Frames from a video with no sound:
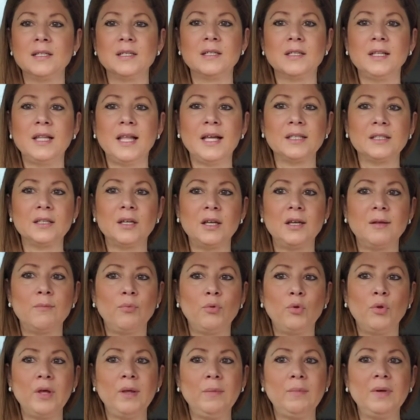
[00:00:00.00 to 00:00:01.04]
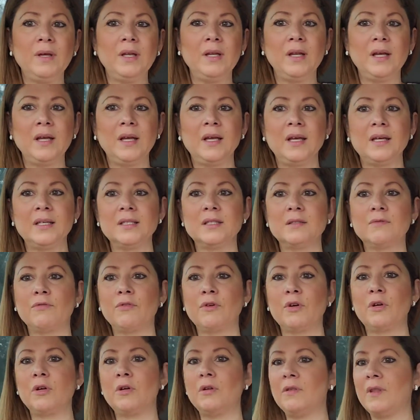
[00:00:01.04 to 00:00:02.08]
to collect unemployment, I guess,
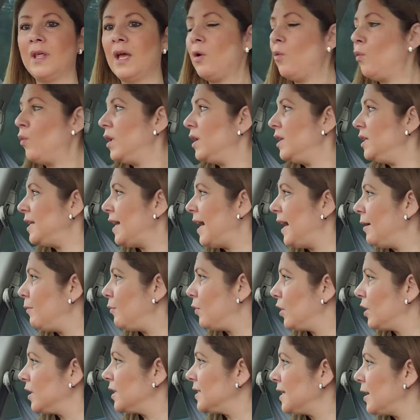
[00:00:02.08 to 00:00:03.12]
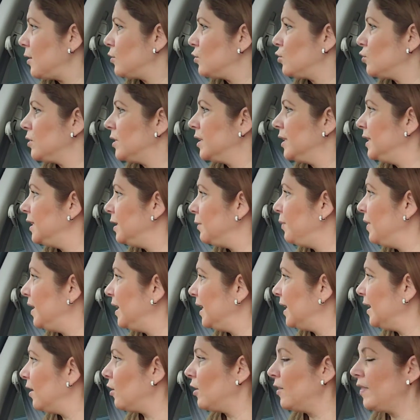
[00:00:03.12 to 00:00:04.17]
for that 1 day, because I was really
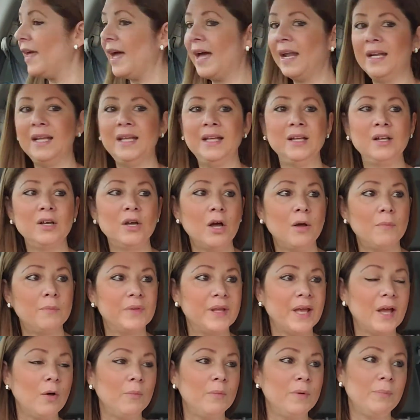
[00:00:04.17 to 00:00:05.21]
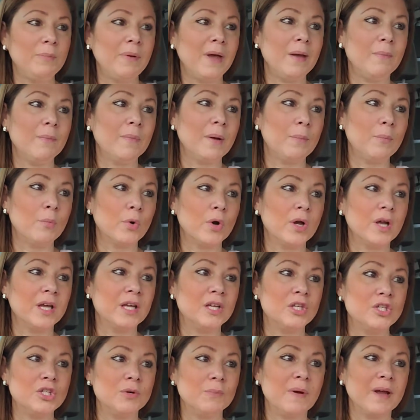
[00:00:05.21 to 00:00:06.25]
depending on that income to help me pay my
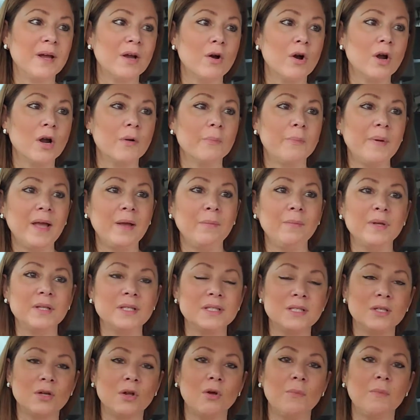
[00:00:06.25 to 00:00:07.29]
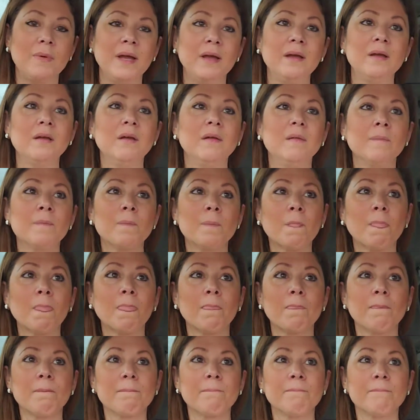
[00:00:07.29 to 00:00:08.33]
mortgage and my car payments and all my
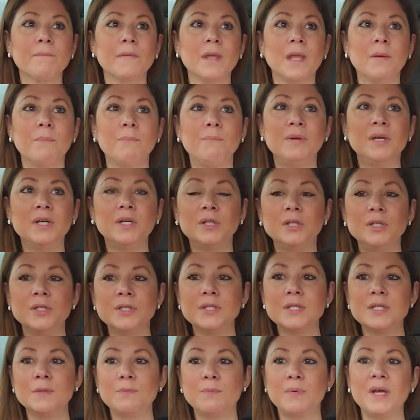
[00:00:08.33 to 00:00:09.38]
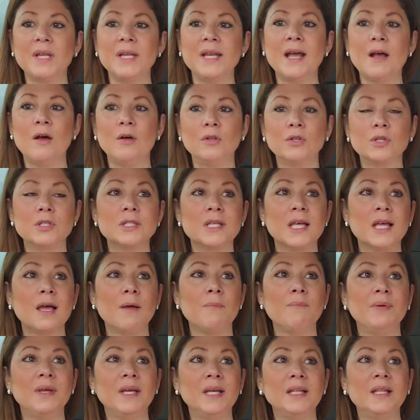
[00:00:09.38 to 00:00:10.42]
bills, but now it looks like
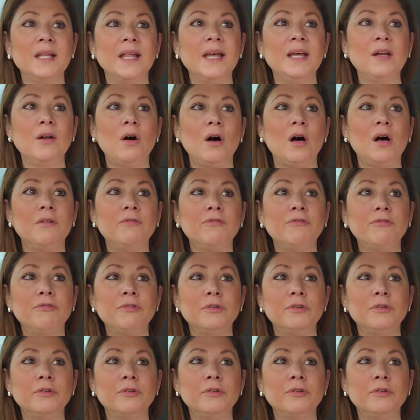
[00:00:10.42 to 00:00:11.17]
I'm being laid off.